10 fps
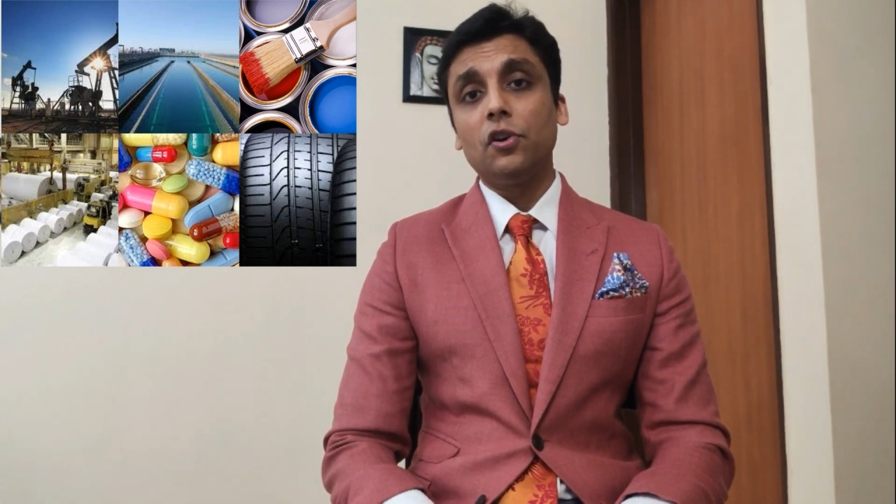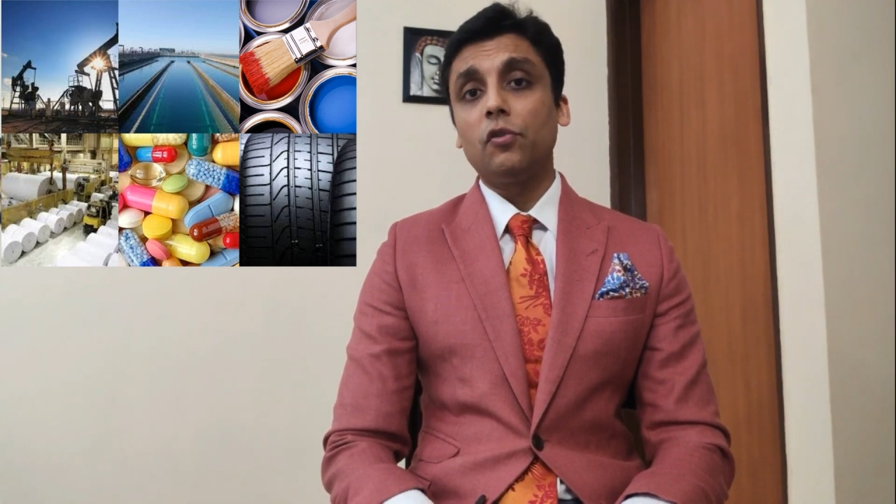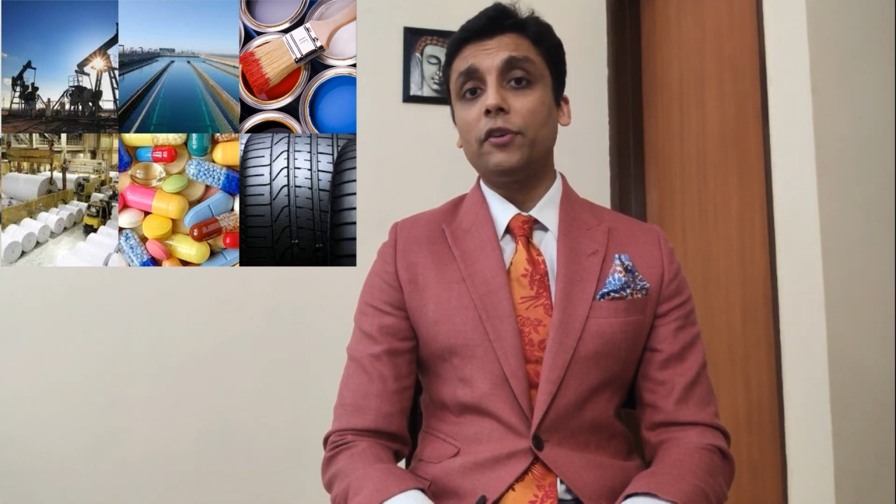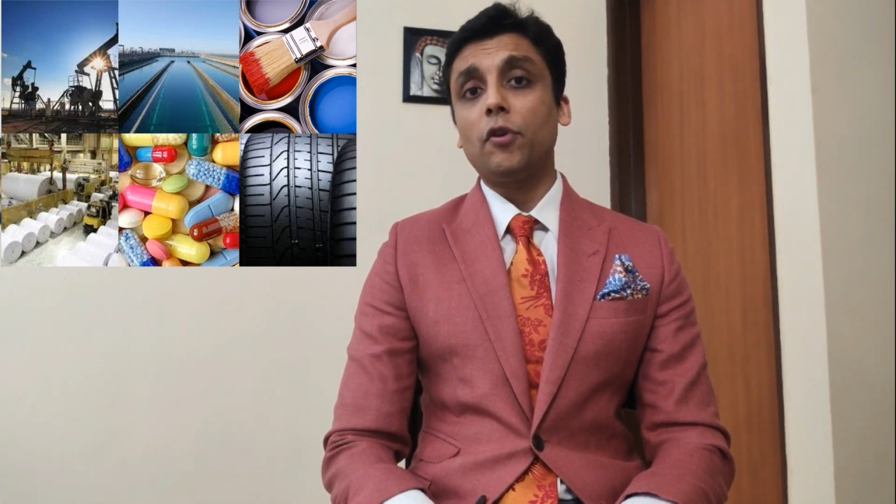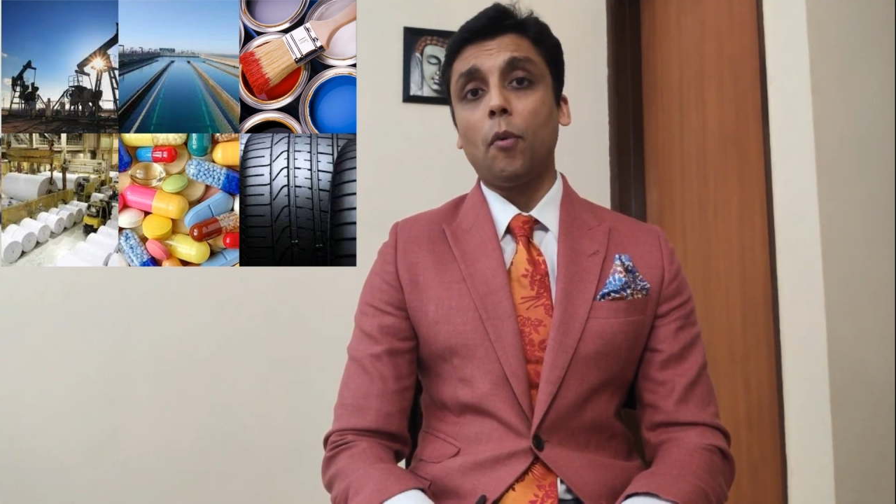
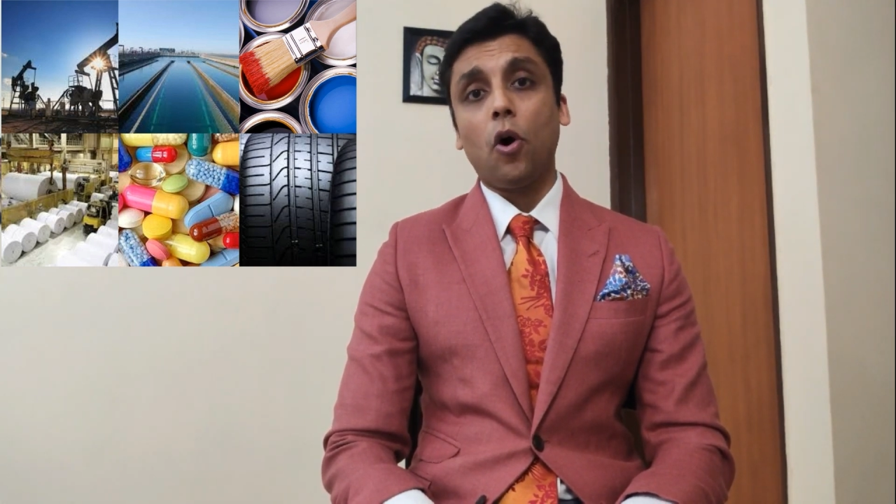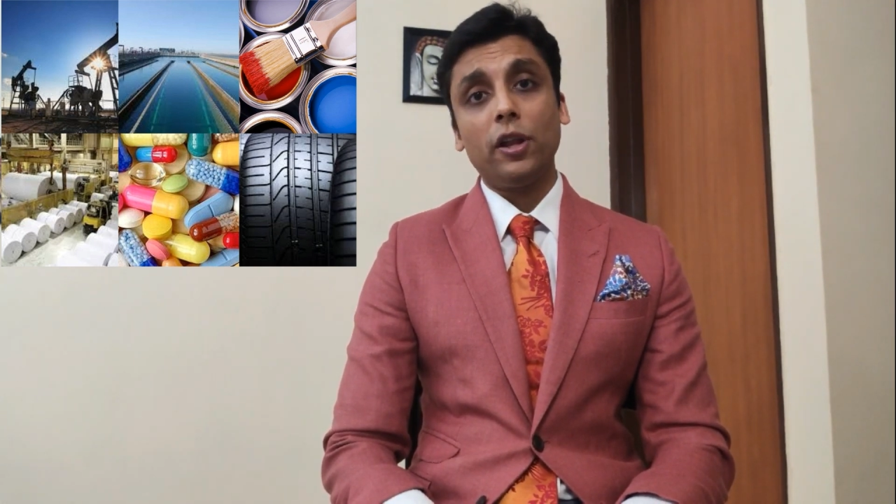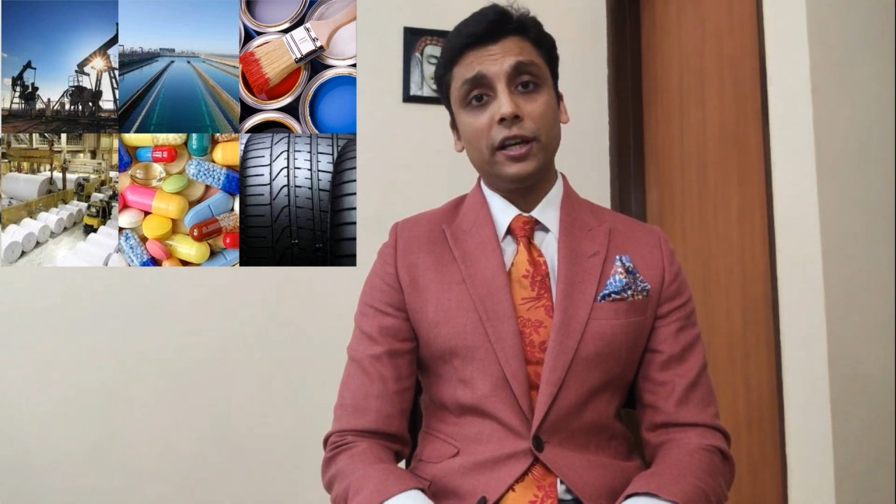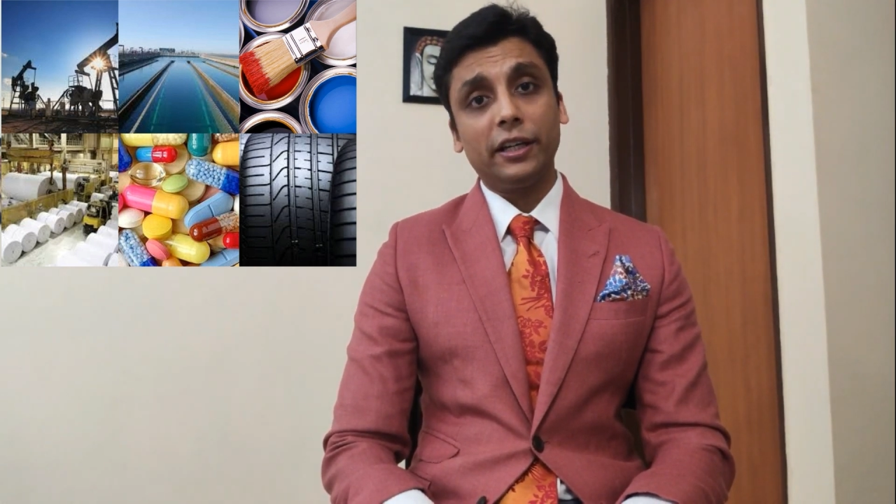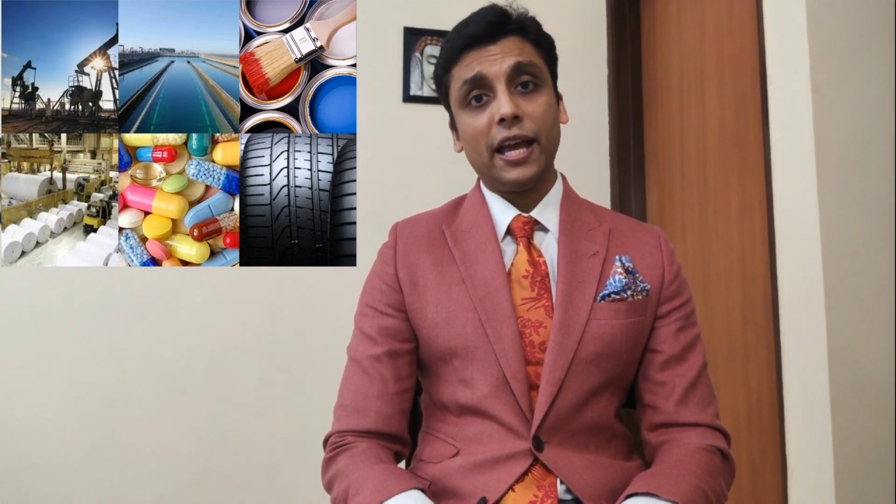right from
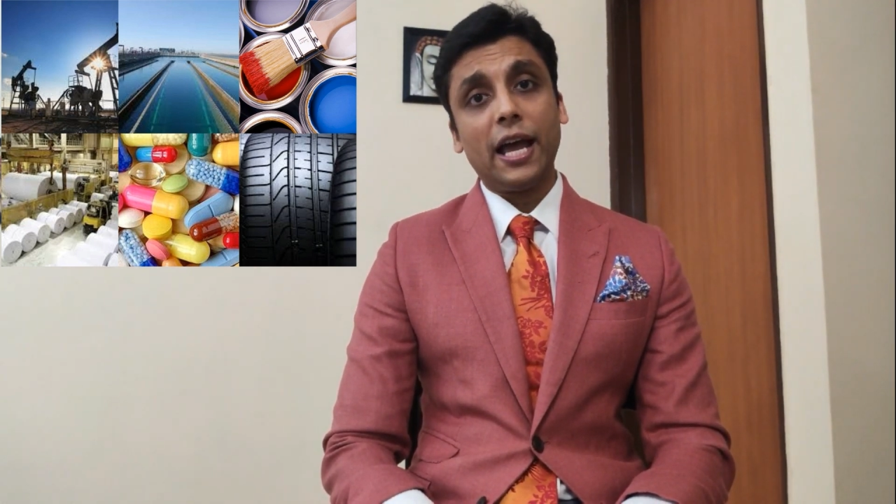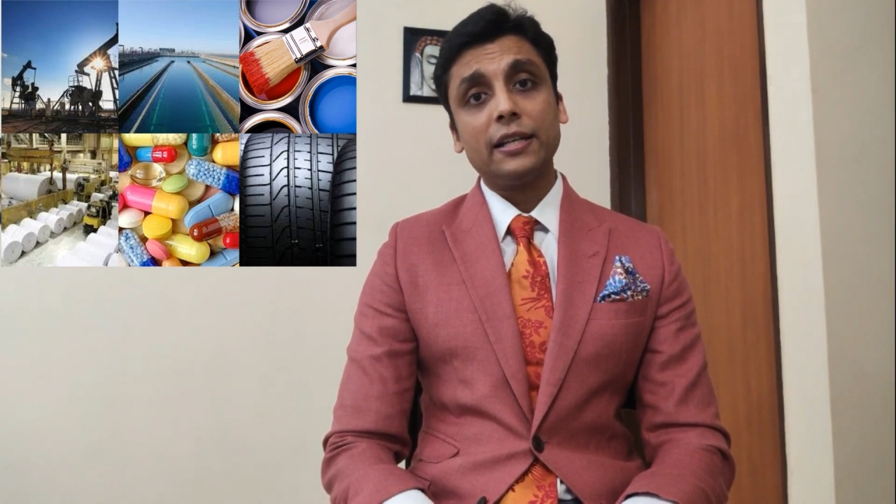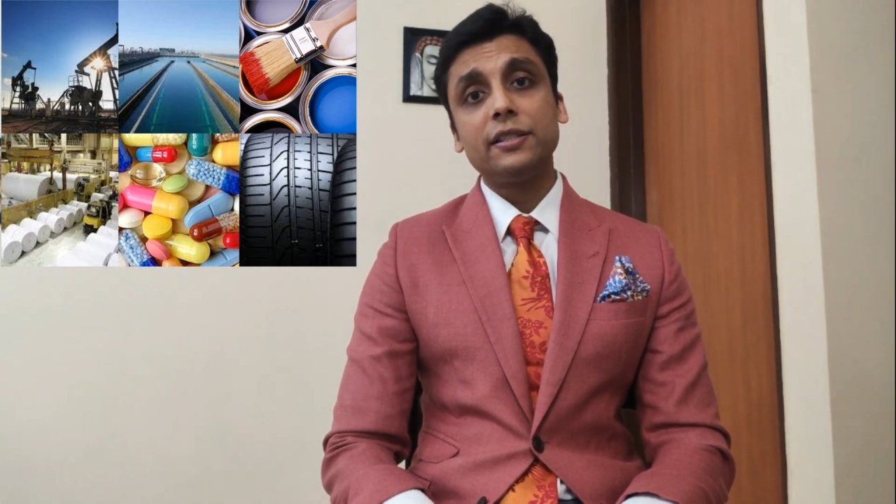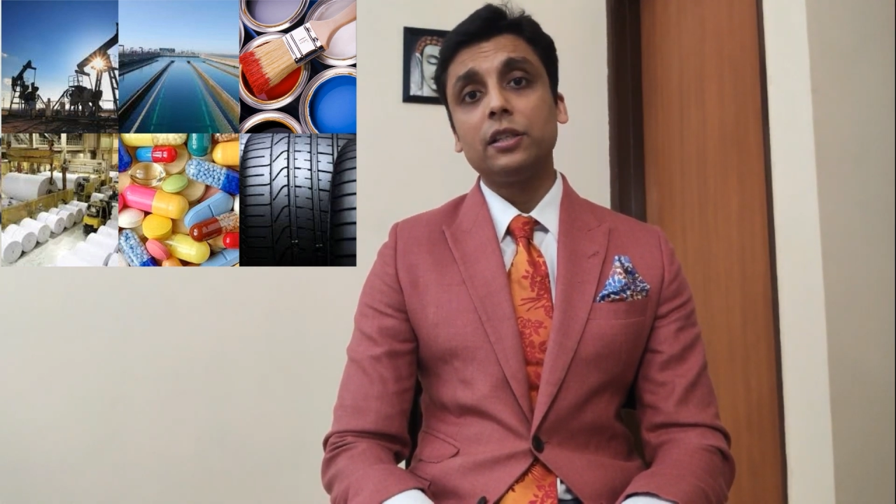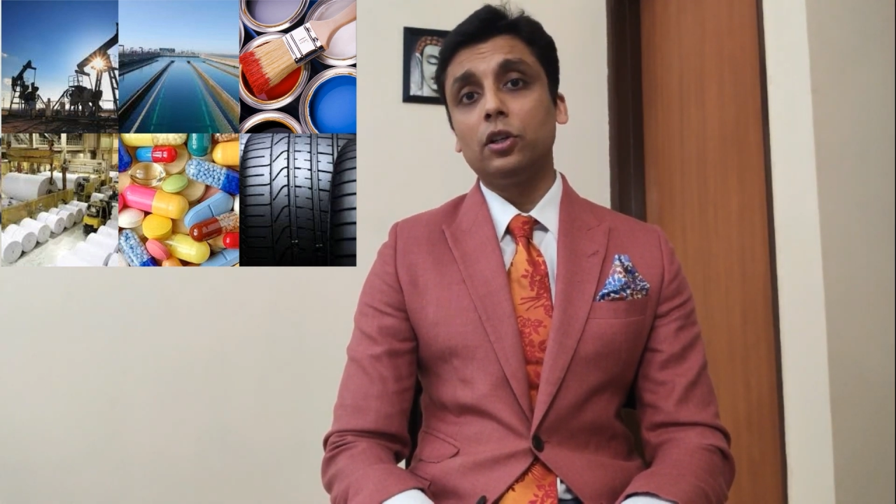oil and
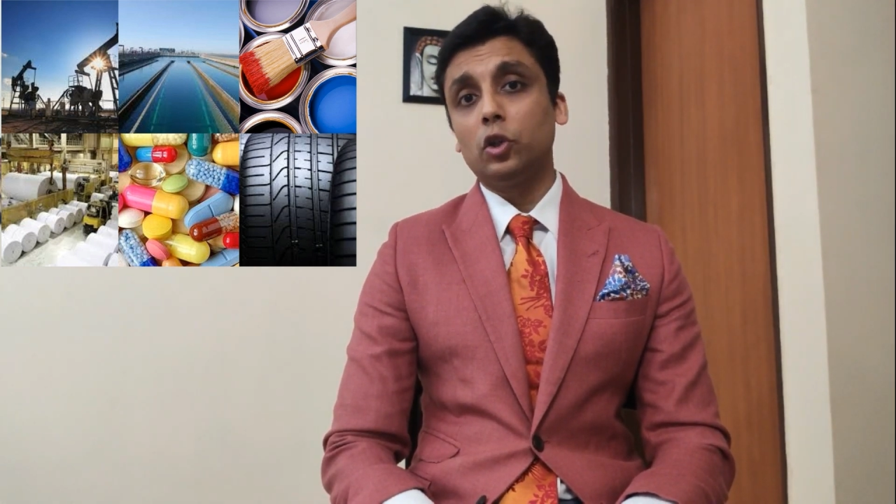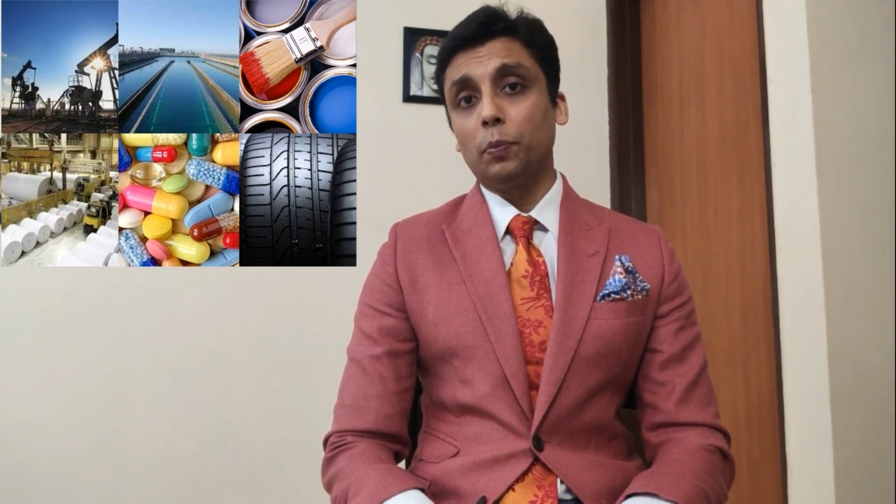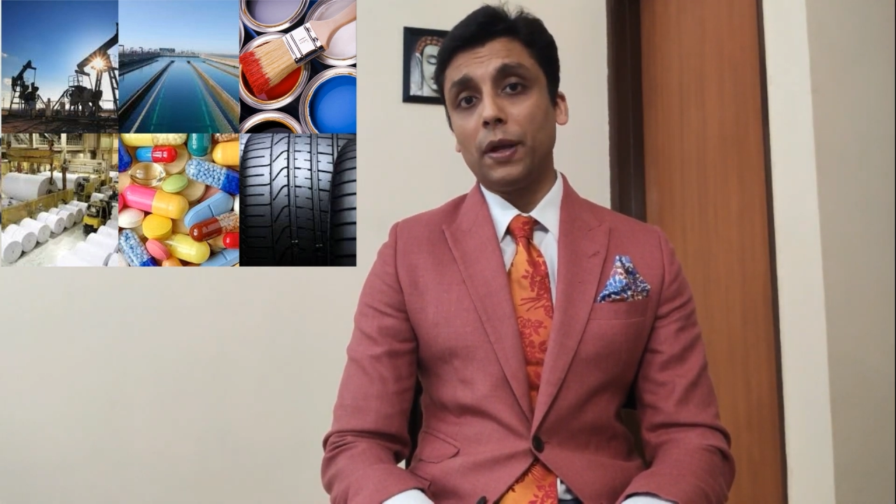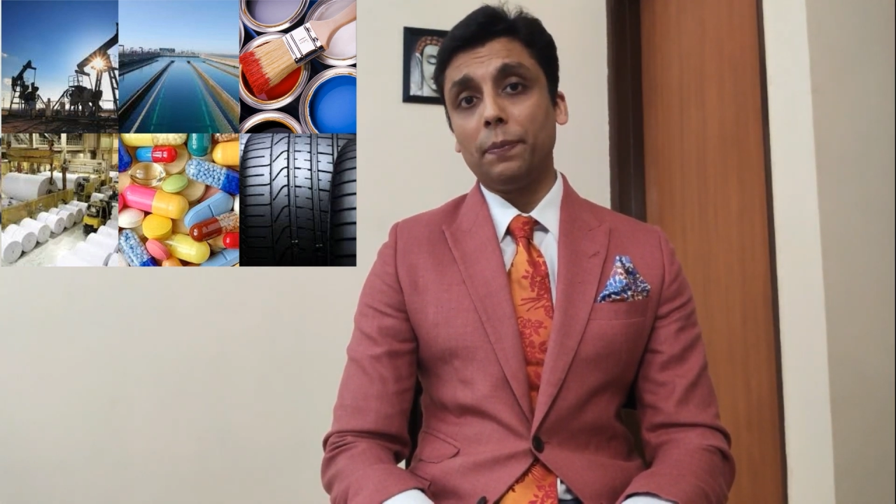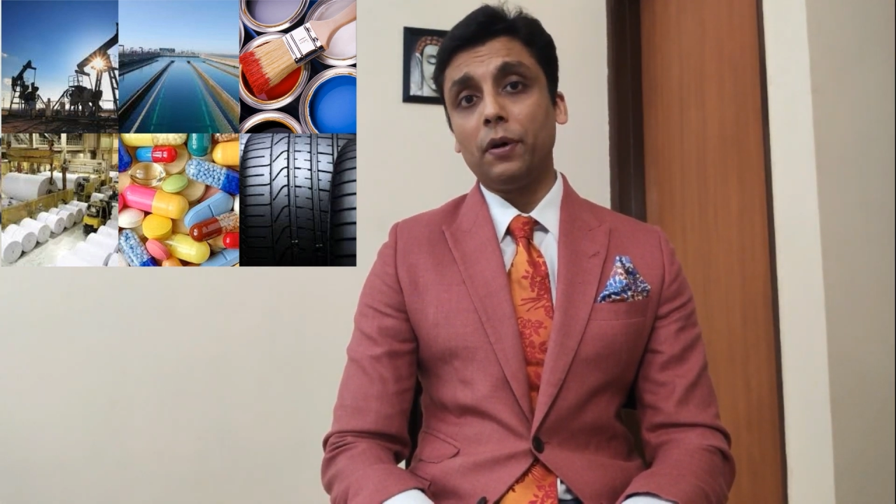gas to
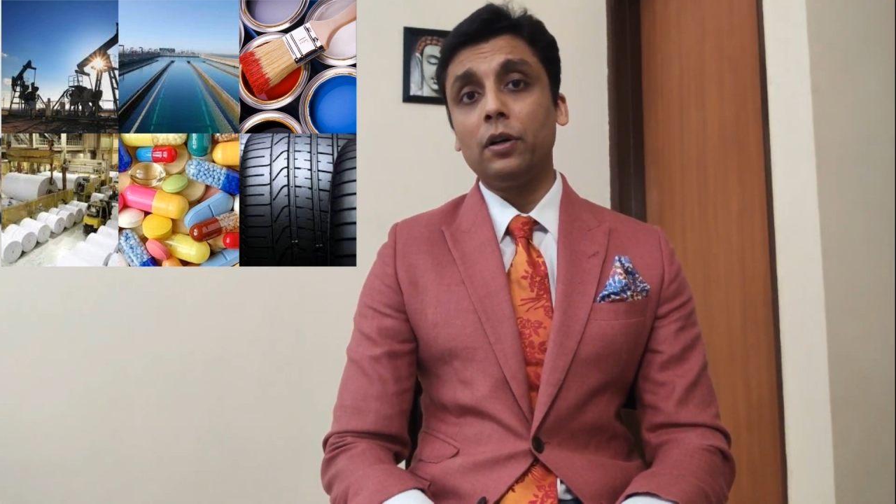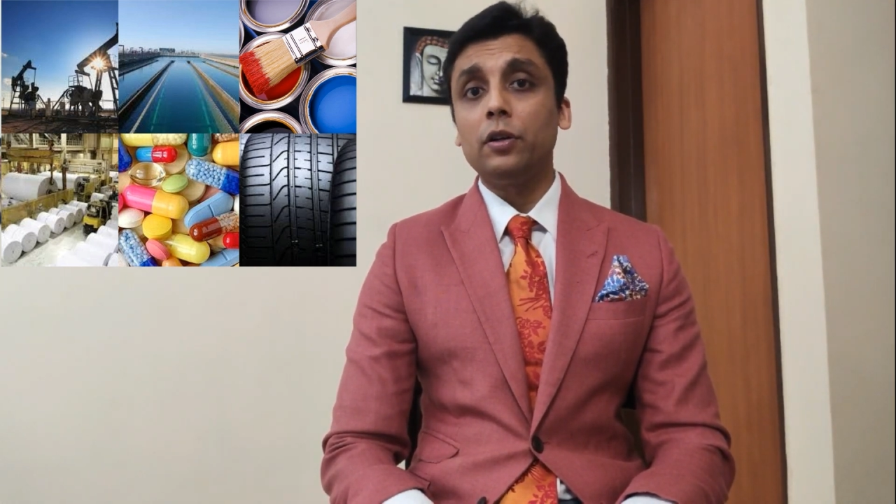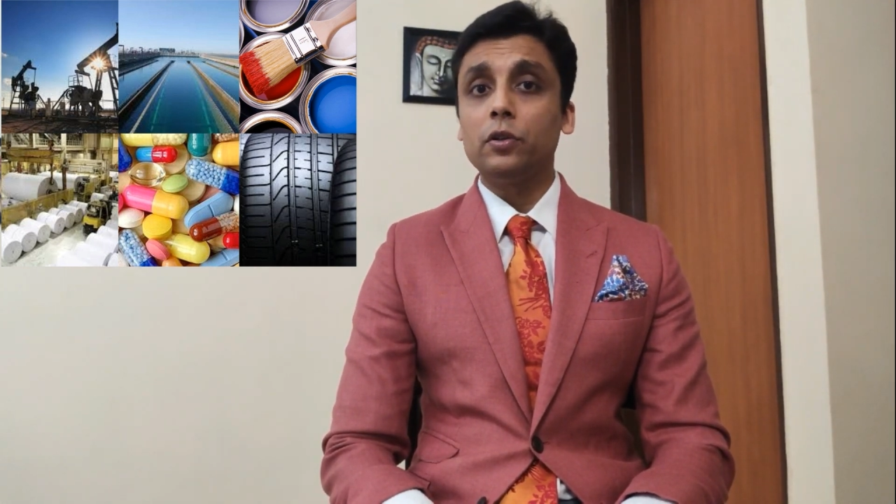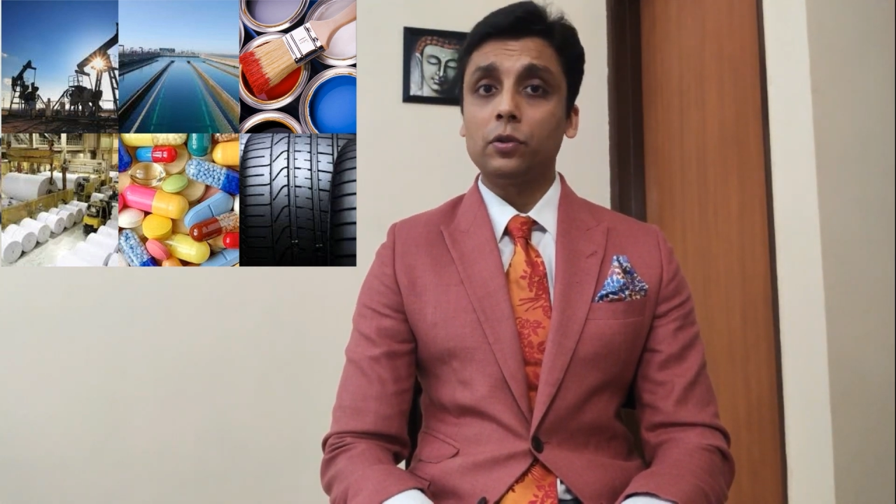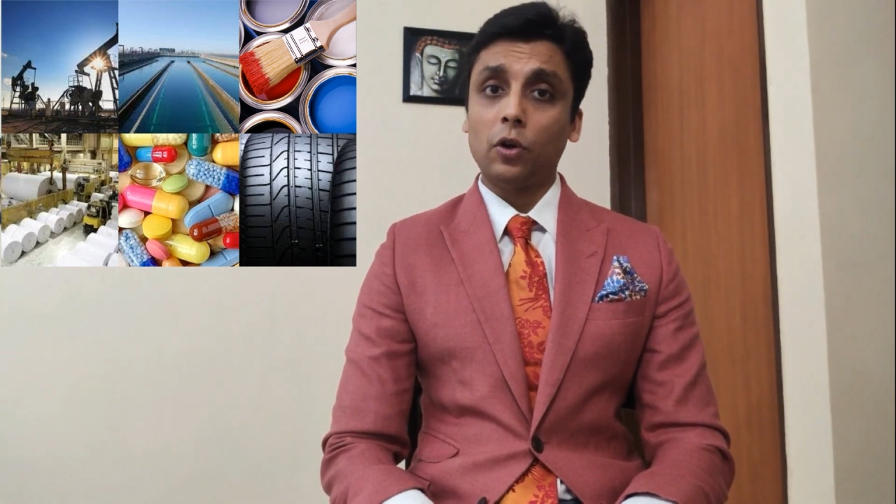paper,